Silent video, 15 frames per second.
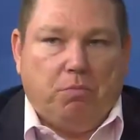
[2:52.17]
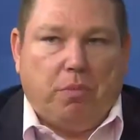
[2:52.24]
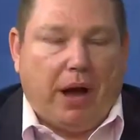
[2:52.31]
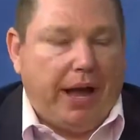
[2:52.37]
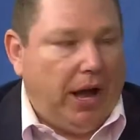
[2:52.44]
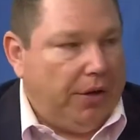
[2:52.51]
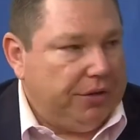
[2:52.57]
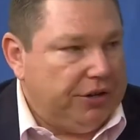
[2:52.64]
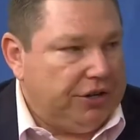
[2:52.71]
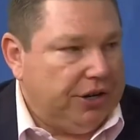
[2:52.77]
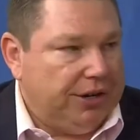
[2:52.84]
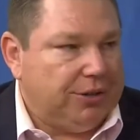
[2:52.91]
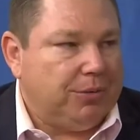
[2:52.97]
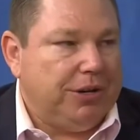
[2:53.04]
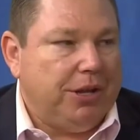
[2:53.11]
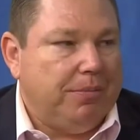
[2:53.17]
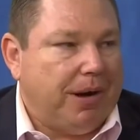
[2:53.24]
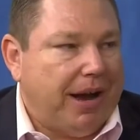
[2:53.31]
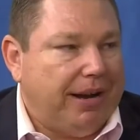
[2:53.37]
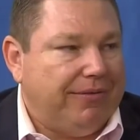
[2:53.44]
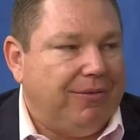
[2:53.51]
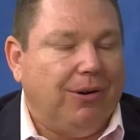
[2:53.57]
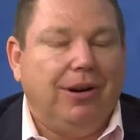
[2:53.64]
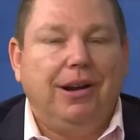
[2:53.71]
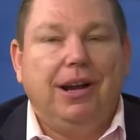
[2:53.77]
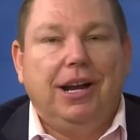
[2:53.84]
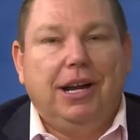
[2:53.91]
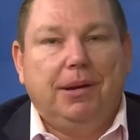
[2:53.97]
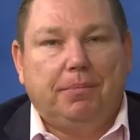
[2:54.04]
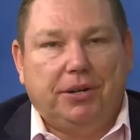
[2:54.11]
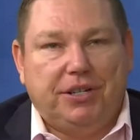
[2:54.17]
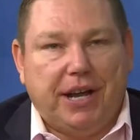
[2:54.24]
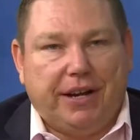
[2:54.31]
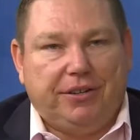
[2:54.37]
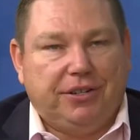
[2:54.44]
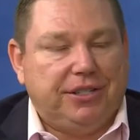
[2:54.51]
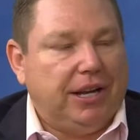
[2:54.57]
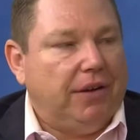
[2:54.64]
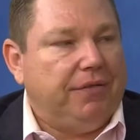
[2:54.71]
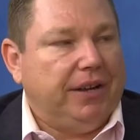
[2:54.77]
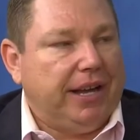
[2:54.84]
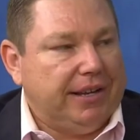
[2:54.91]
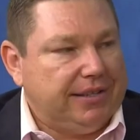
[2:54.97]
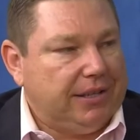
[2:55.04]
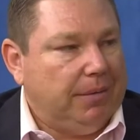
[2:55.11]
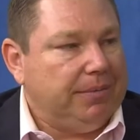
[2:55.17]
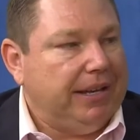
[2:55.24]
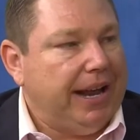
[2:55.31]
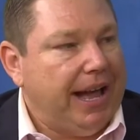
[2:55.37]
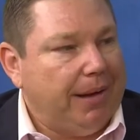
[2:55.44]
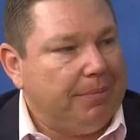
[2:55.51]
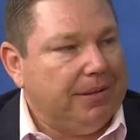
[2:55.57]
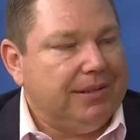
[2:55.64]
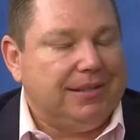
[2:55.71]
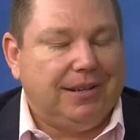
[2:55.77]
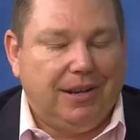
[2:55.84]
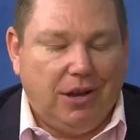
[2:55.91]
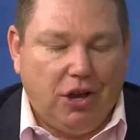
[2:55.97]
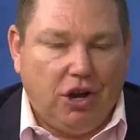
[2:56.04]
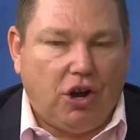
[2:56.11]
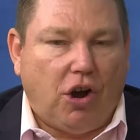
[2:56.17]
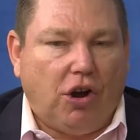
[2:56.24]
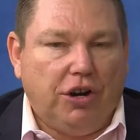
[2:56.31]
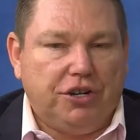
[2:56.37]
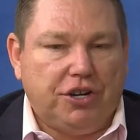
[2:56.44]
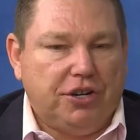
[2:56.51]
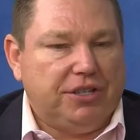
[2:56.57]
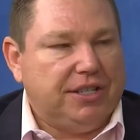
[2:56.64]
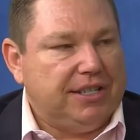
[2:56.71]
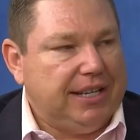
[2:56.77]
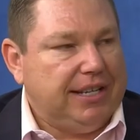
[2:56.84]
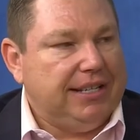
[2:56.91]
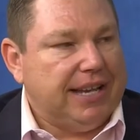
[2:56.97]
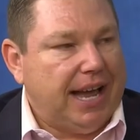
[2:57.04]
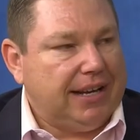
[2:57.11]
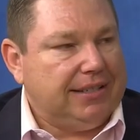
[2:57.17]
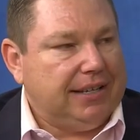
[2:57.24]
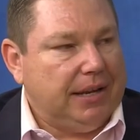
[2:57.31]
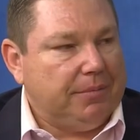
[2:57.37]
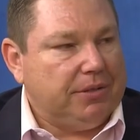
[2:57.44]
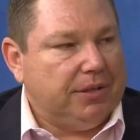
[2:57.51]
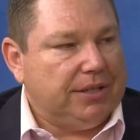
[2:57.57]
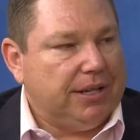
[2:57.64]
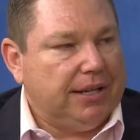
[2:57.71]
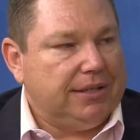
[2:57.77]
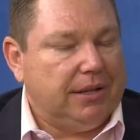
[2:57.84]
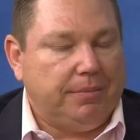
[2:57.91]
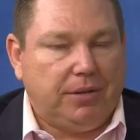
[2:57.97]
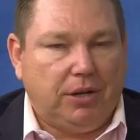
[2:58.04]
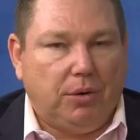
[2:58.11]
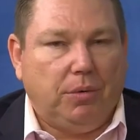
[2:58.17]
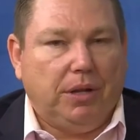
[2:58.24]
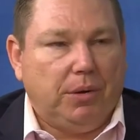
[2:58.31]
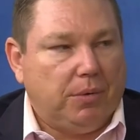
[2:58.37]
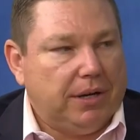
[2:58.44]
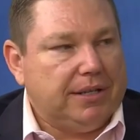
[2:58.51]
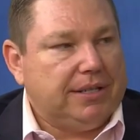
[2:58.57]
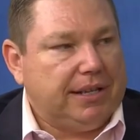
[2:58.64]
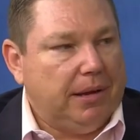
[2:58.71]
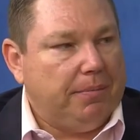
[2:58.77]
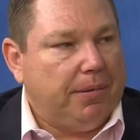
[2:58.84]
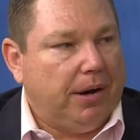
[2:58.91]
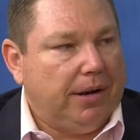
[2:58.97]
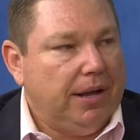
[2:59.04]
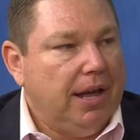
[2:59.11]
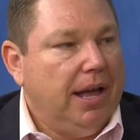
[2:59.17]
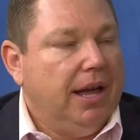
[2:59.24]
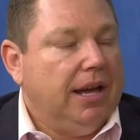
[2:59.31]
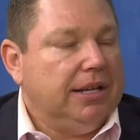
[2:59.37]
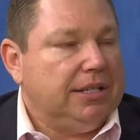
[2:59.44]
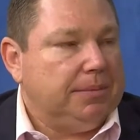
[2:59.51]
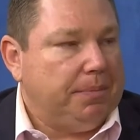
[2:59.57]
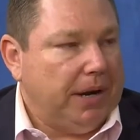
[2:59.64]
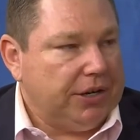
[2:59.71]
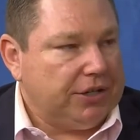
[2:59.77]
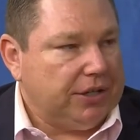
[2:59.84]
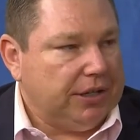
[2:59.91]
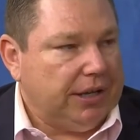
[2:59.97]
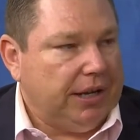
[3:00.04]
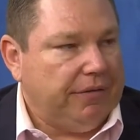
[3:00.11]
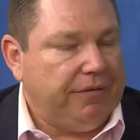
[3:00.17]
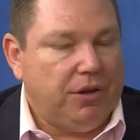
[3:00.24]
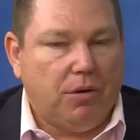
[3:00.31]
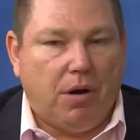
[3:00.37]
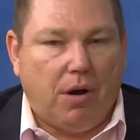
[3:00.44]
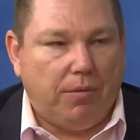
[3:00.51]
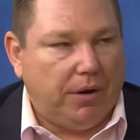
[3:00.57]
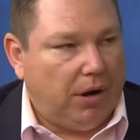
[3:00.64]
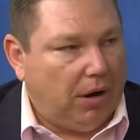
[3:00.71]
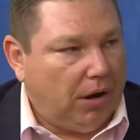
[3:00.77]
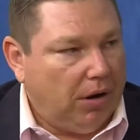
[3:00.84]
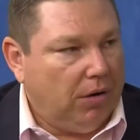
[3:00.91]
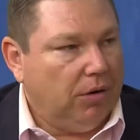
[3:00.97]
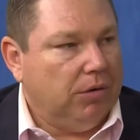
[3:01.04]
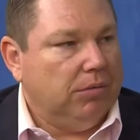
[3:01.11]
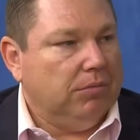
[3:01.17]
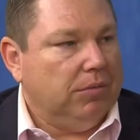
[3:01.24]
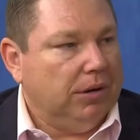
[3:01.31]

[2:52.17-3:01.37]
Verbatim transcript: buy health insurance. What are you buying it for? Protect yourself in case something happens. Car insurance is the exact same, so it's not something you really want to skimp on, especially if you own a home